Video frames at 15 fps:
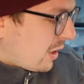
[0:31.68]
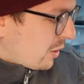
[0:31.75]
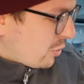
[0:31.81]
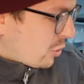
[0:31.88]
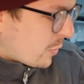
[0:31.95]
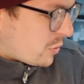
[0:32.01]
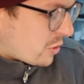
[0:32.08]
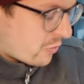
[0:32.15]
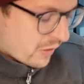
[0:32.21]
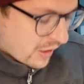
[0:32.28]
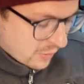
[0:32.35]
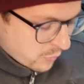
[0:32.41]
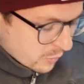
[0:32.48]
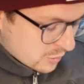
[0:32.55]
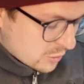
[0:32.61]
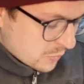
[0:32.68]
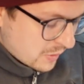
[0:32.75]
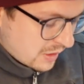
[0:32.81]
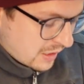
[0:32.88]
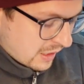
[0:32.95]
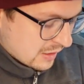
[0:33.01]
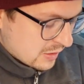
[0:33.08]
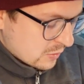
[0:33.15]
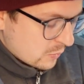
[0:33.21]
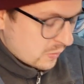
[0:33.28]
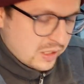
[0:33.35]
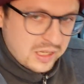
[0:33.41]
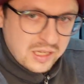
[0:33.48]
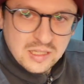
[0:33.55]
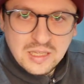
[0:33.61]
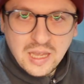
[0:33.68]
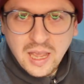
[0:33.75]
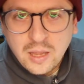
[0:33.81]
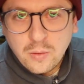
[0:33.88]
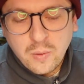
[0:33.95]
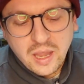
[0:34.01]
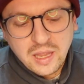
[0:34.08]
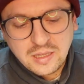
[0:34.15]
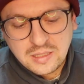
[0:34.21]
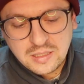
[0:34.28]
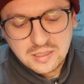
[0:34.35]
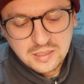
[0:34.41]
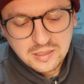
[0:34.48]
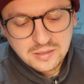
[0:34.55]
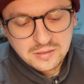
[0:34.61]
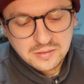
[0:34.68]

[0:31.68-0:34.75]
Drop shot rig, what do we need? We need a weight.